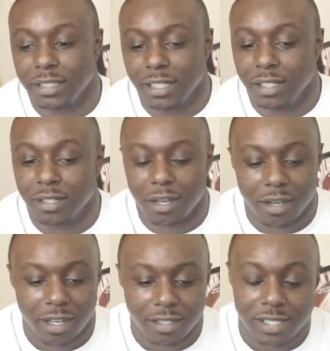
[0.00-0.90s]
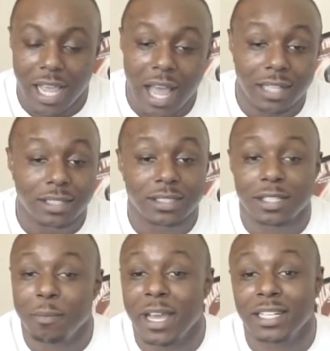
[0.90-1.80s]
a scholar,
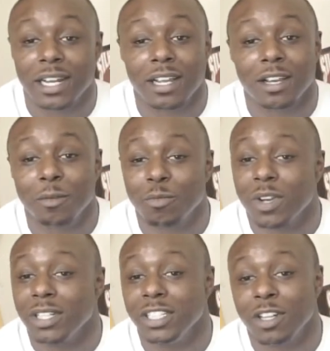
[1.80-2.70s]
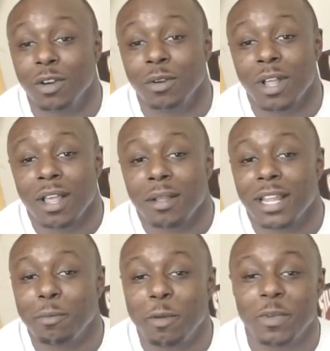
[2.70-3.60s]
somebody that come run, you know,
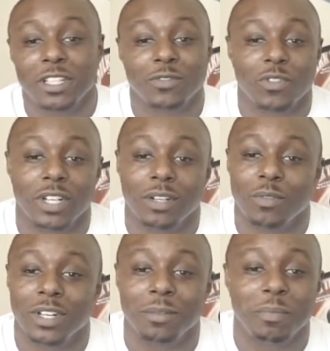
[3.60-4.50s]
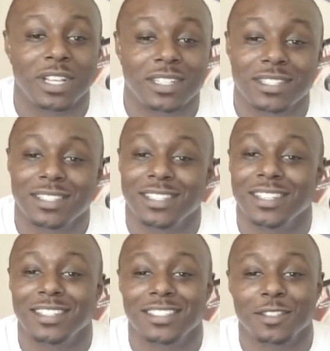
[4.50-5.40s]
like my best friend running
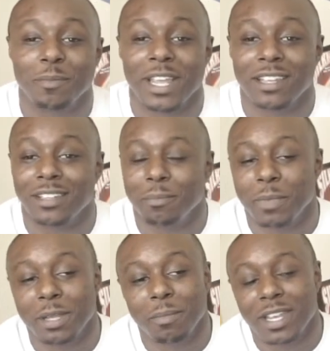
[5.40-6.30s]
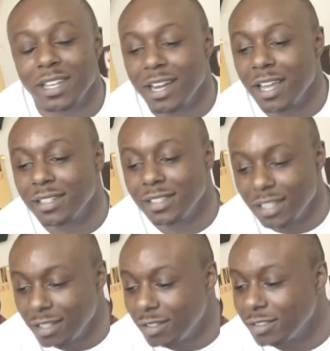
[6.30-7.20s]
businesses, making big $1 million
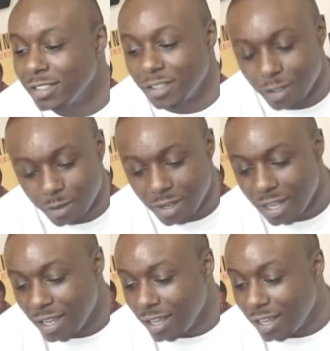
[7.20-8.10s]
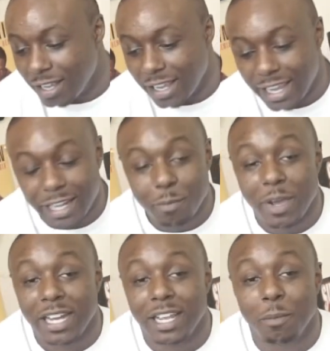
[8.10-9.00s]
deals, you know,
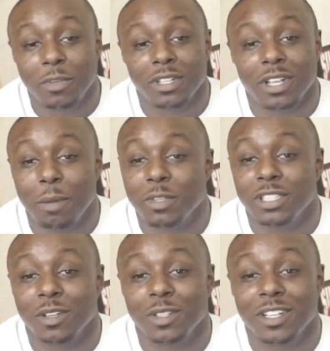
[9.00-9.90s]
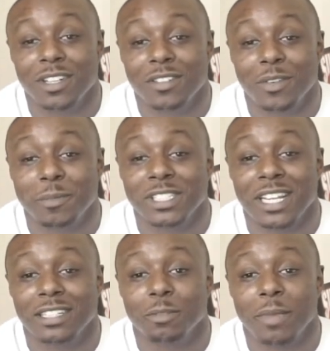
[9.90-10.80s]
anybody, I'm a show love, I'm a
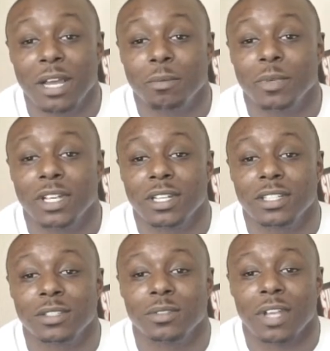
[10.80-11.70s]
shout them out because